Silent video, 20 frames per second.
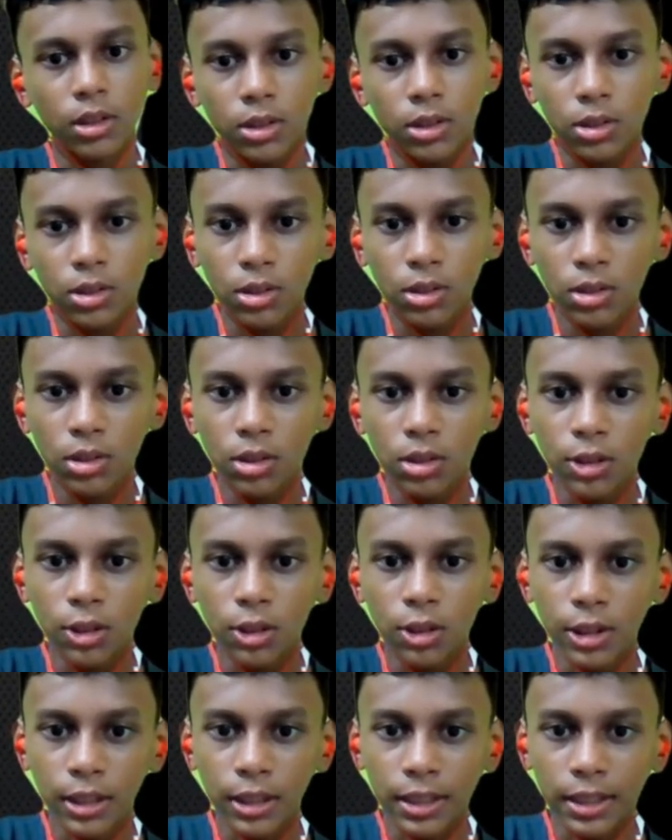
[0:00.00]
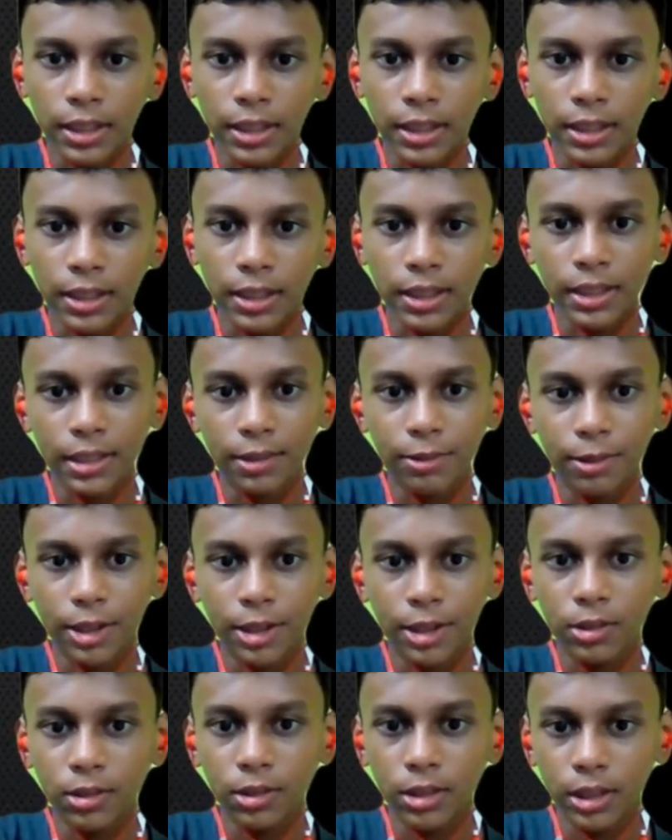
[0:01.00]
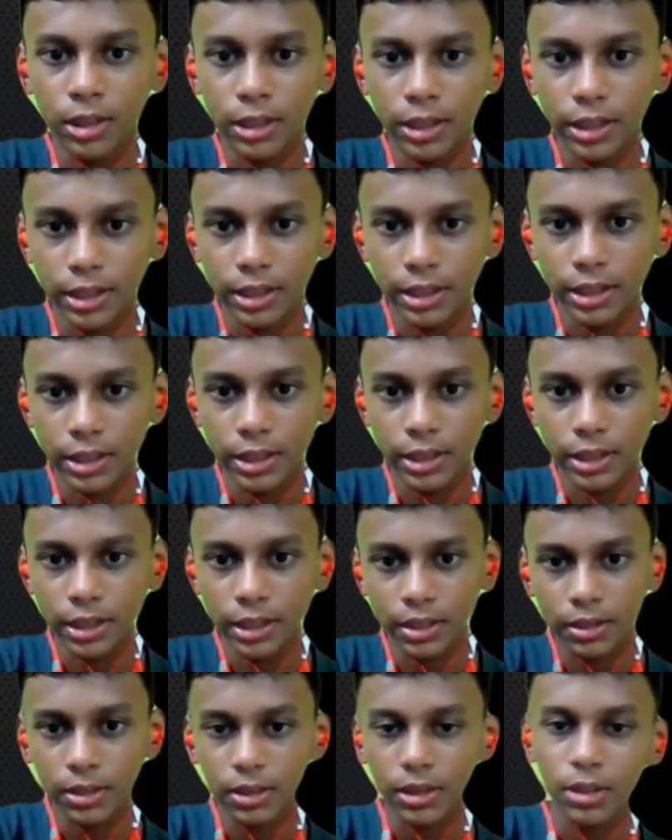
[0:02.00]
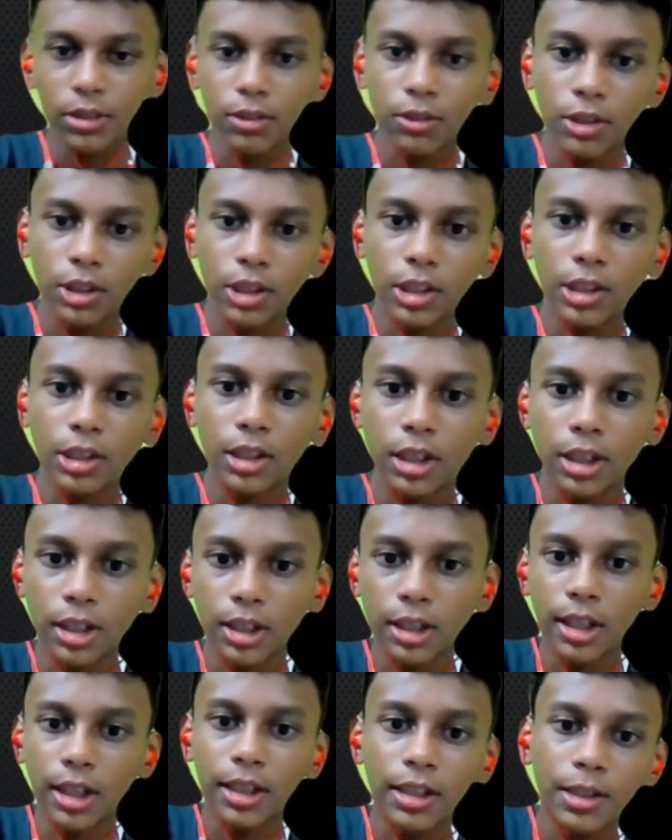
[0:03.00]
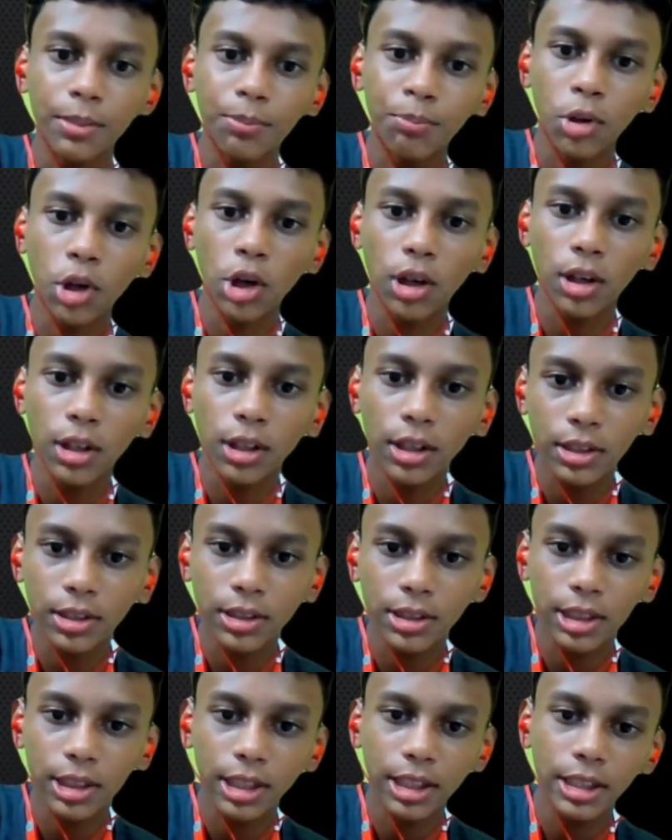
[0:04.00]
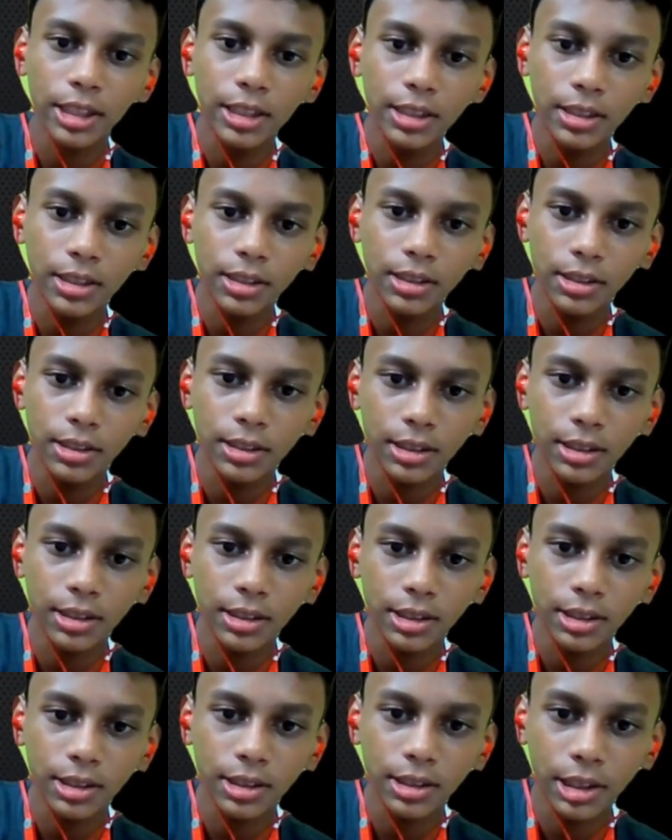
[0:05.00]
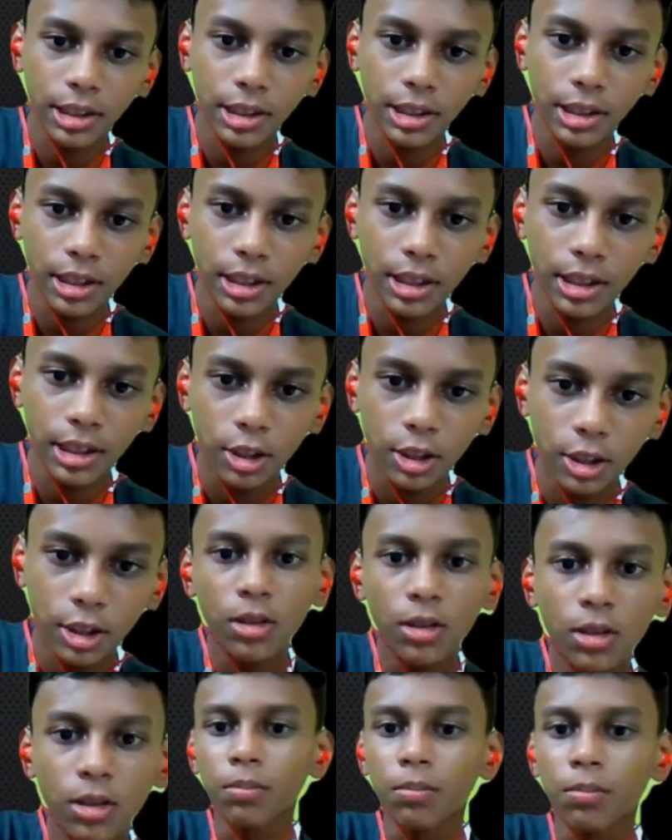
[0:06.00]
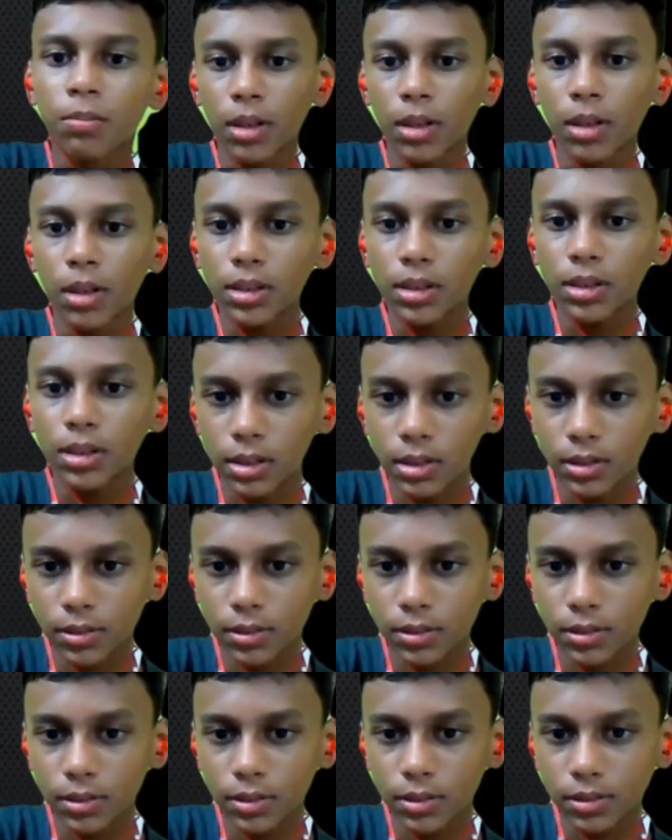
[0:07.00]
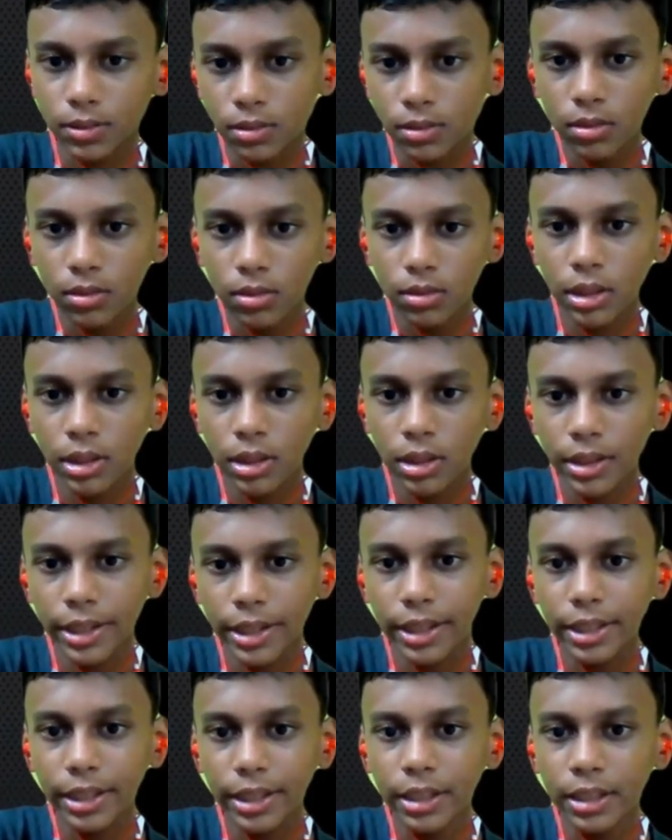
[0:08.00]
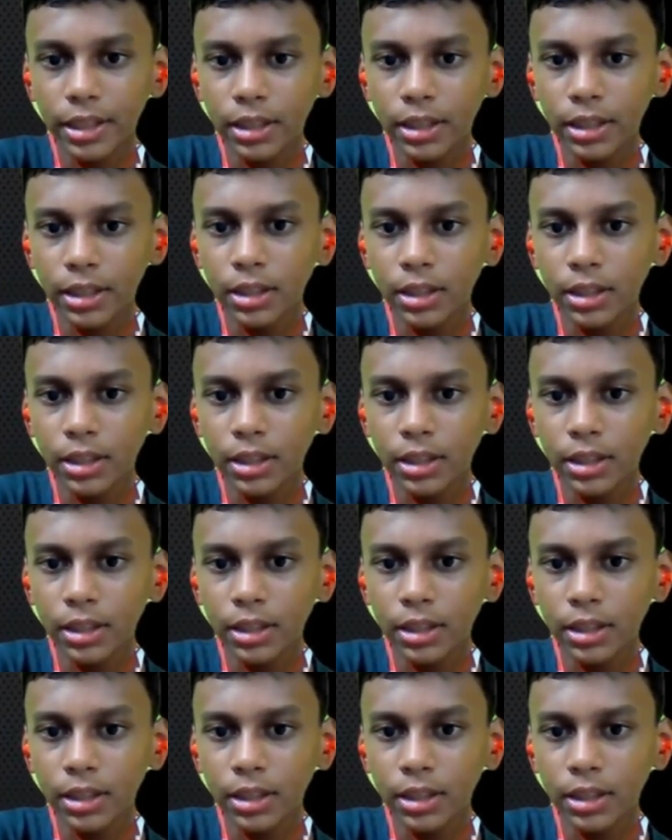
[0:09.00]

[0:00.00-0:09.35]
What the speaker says: So, and if I do it here, and the product side is C plus D.